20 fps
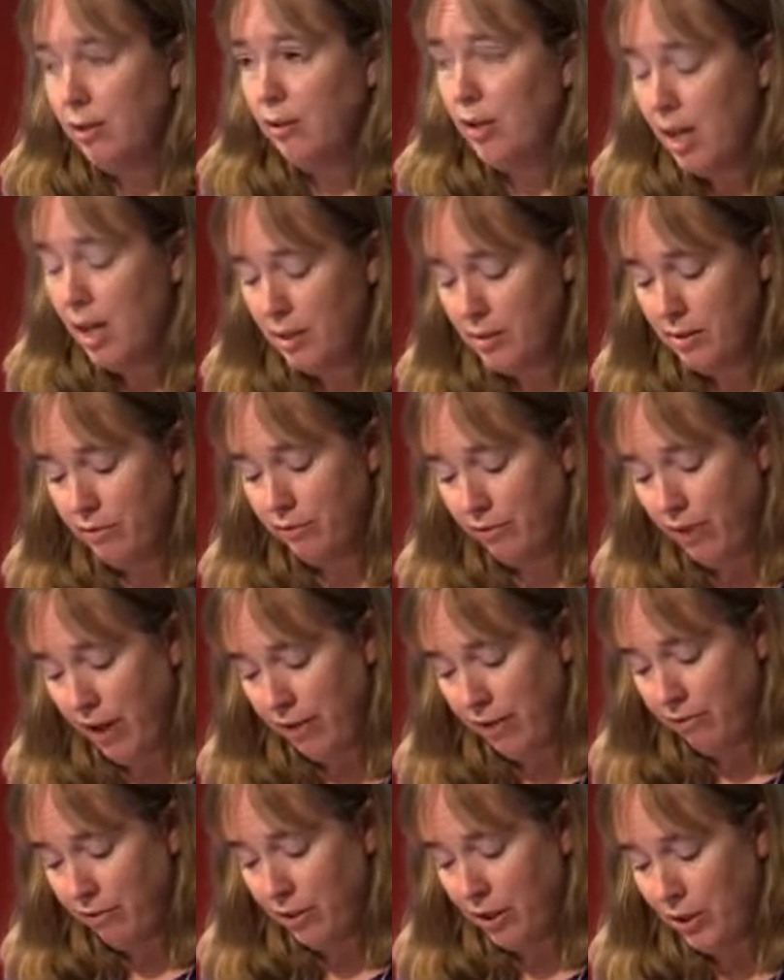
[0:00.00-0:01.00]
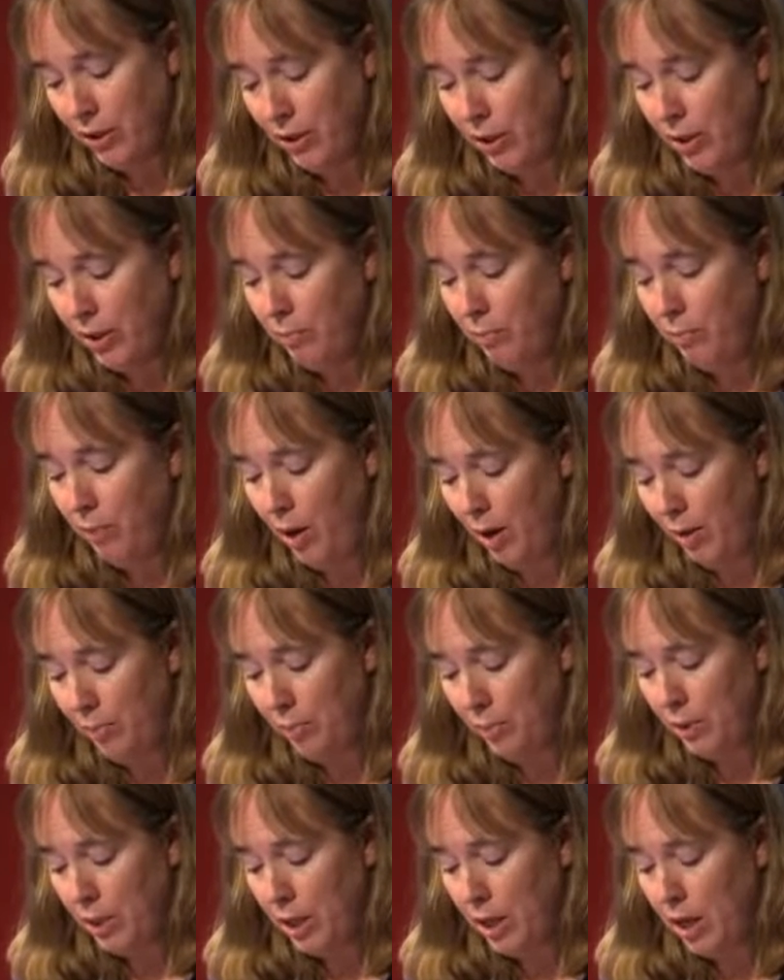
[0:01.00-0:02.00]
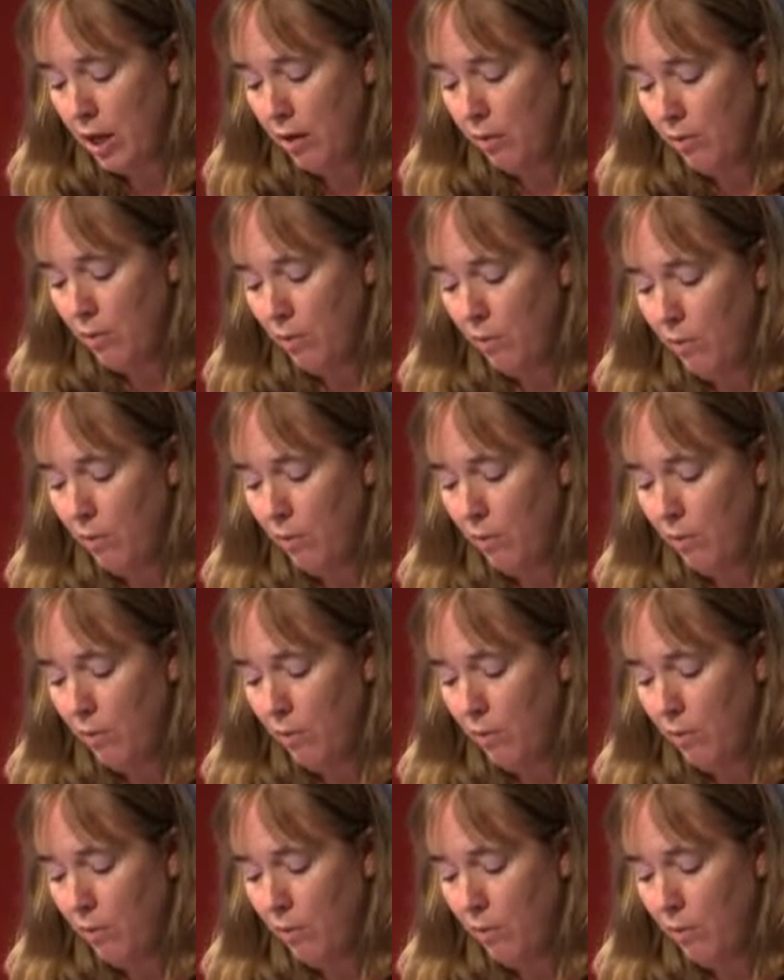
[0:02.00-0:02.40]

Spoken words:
loss of livelihood, property,